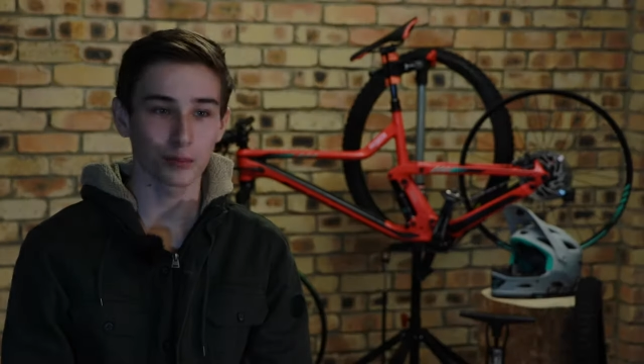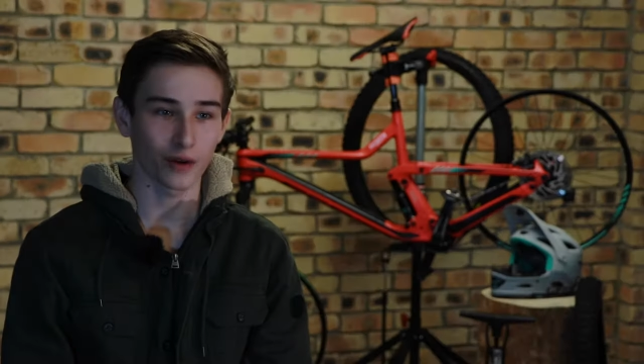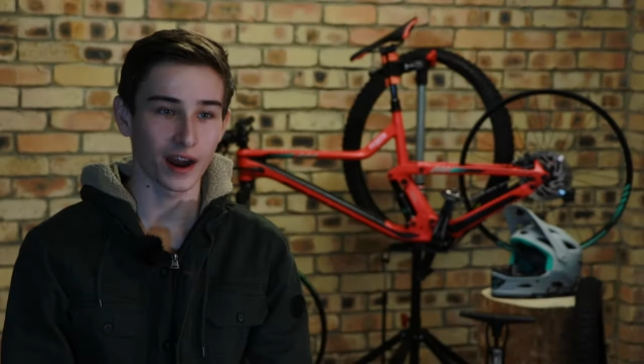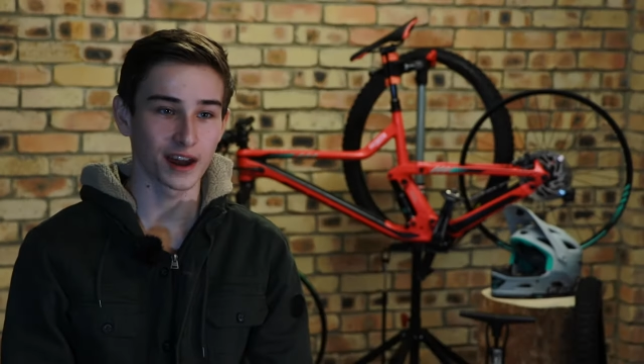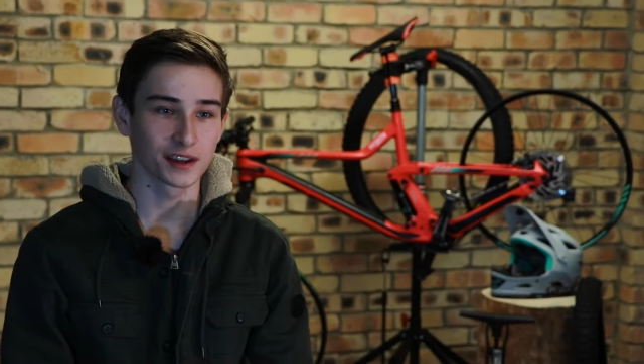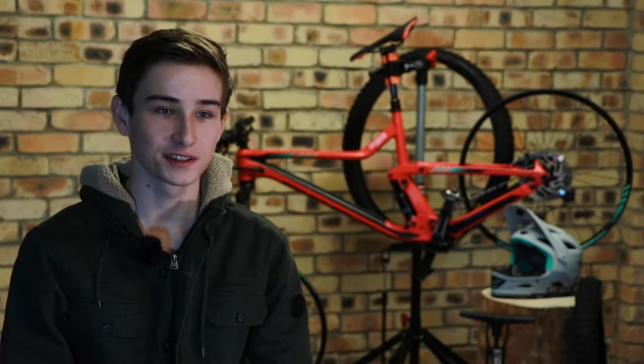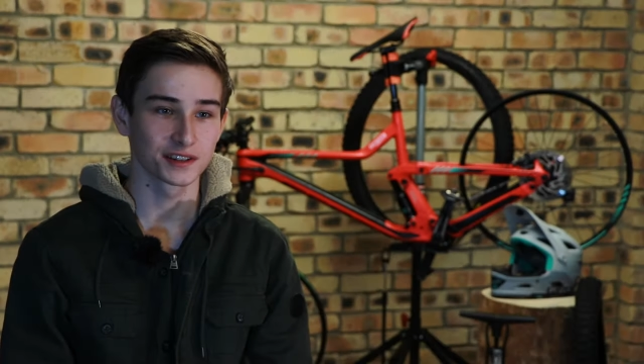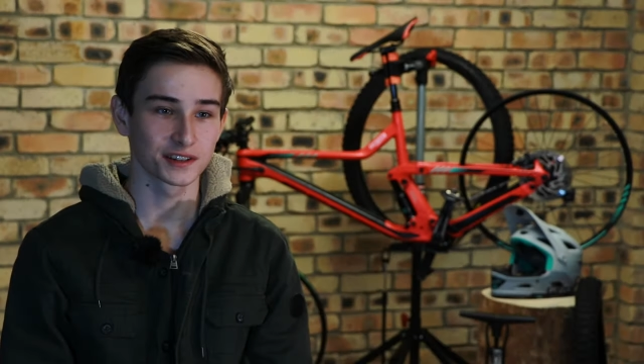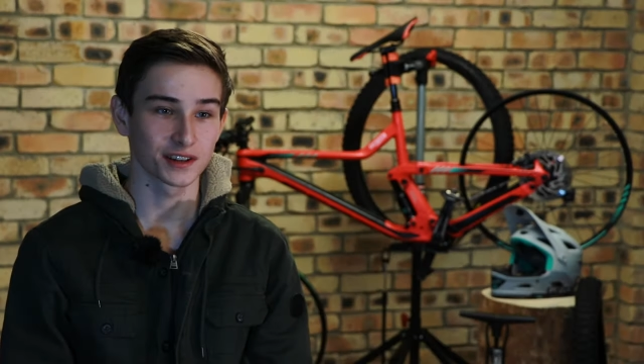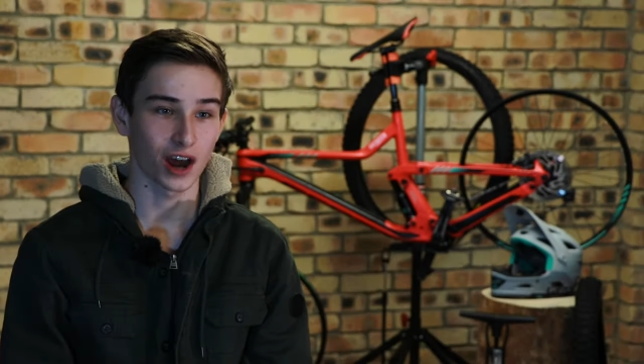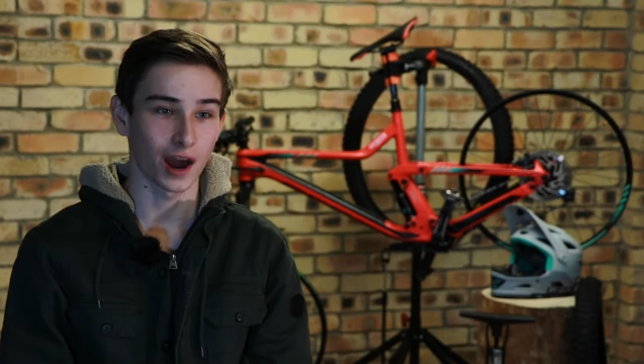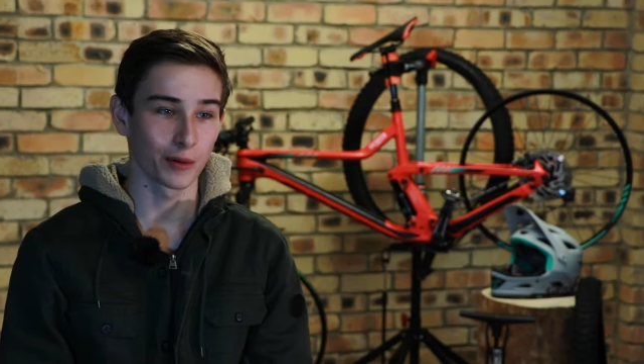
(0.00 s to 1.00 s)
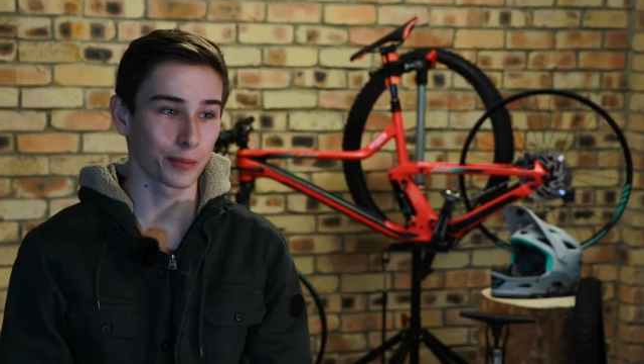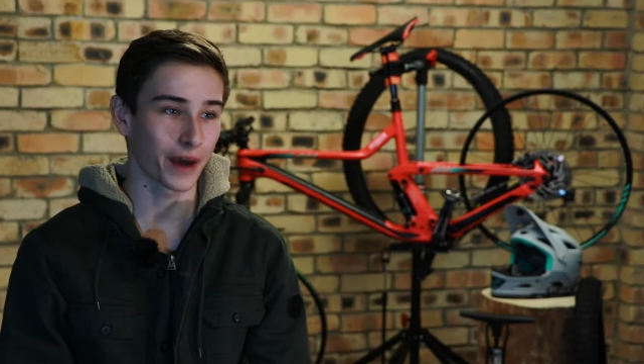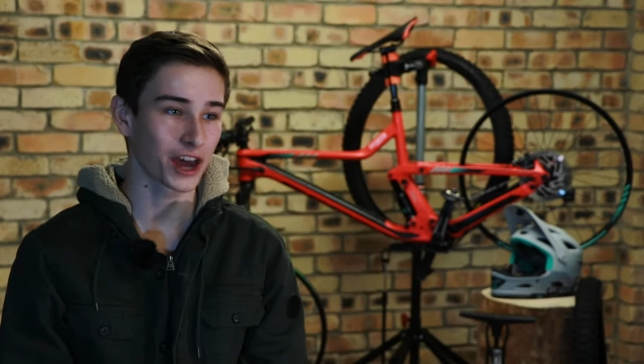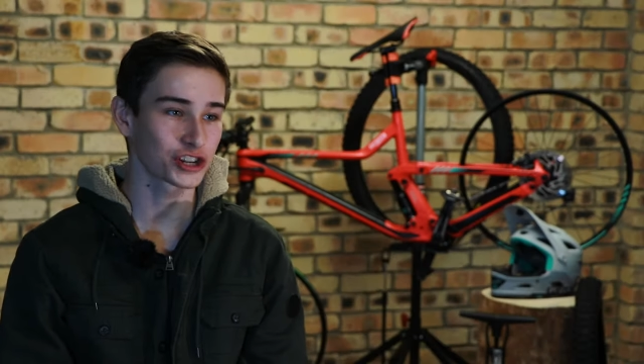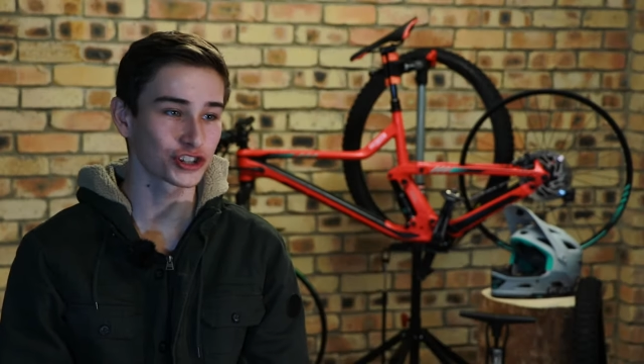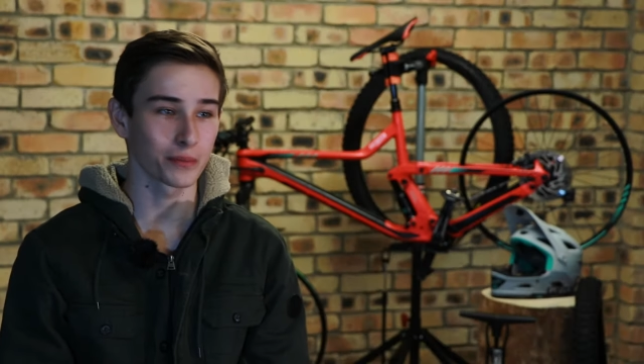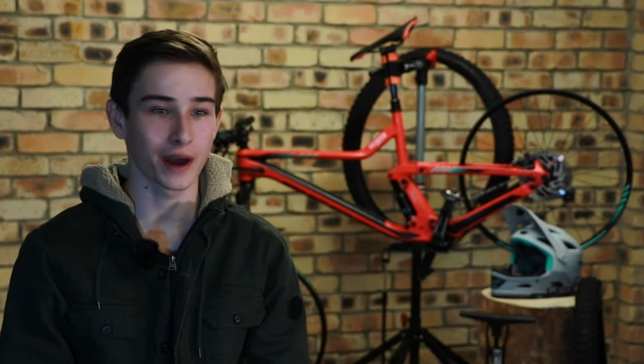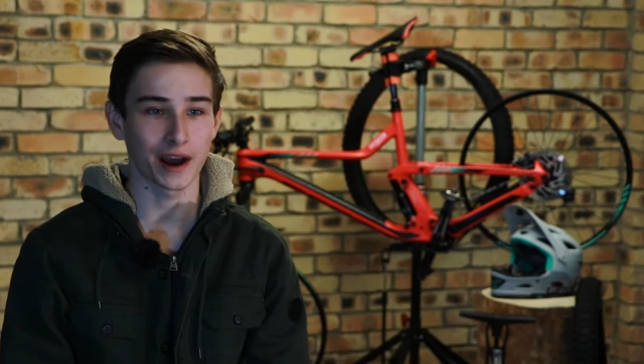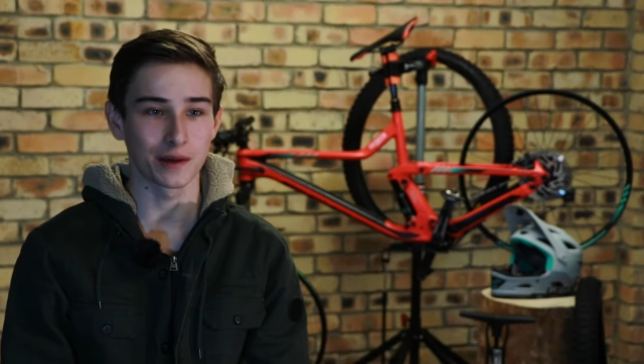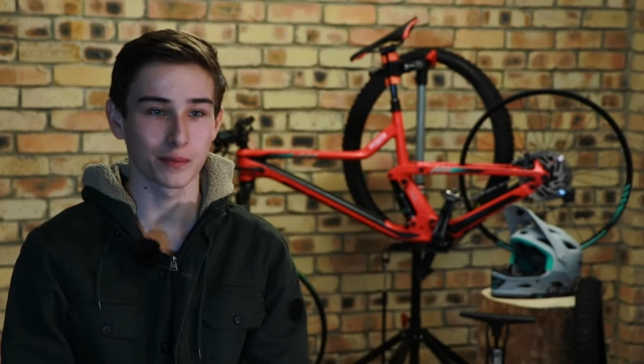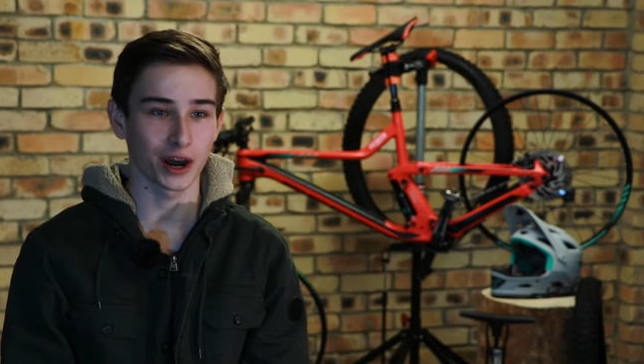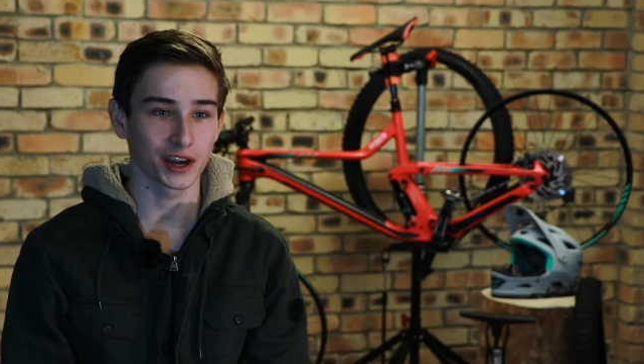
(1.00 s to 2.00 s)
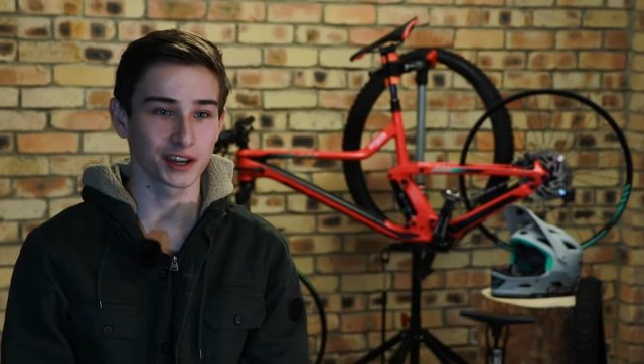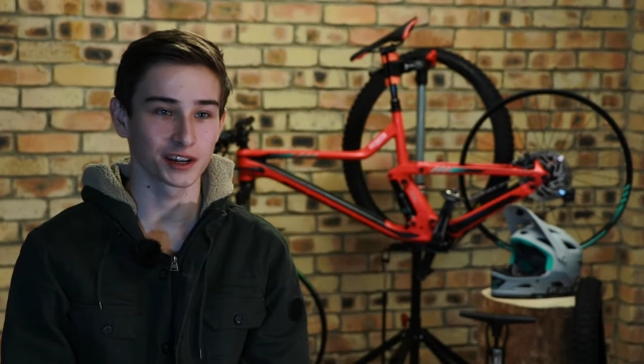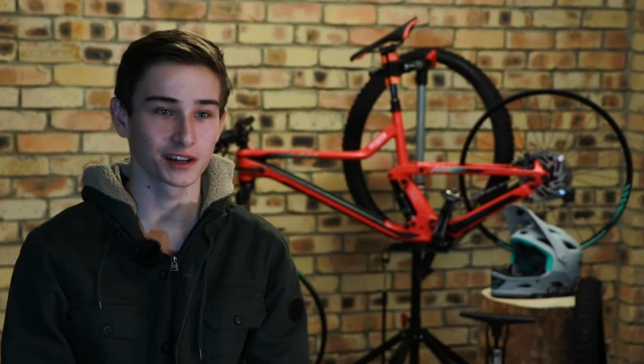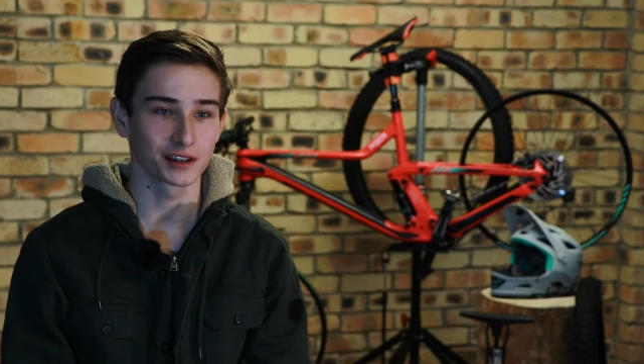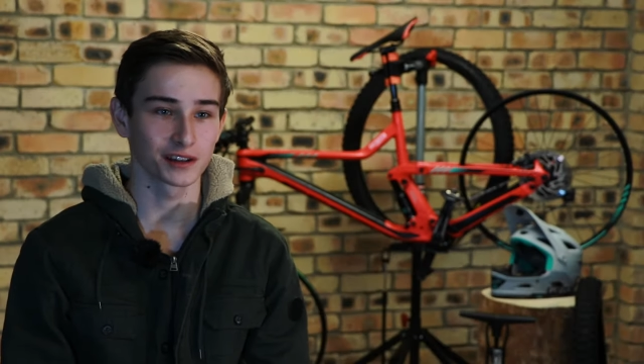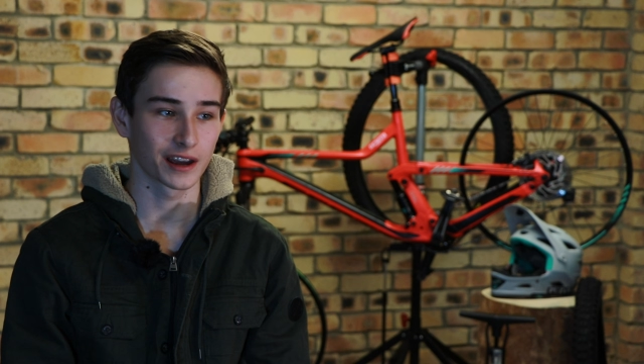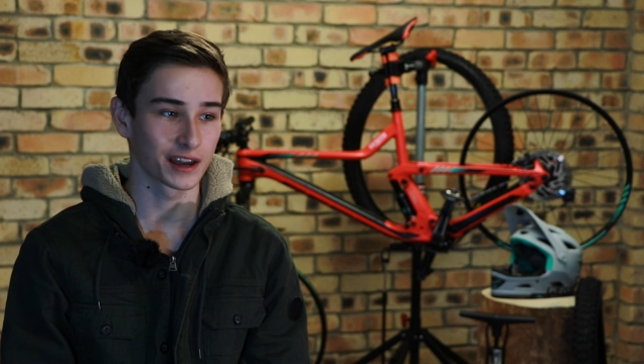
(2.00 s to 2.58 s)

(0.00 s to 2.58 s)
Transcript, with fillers: Brad. I'm a passionate mountain biker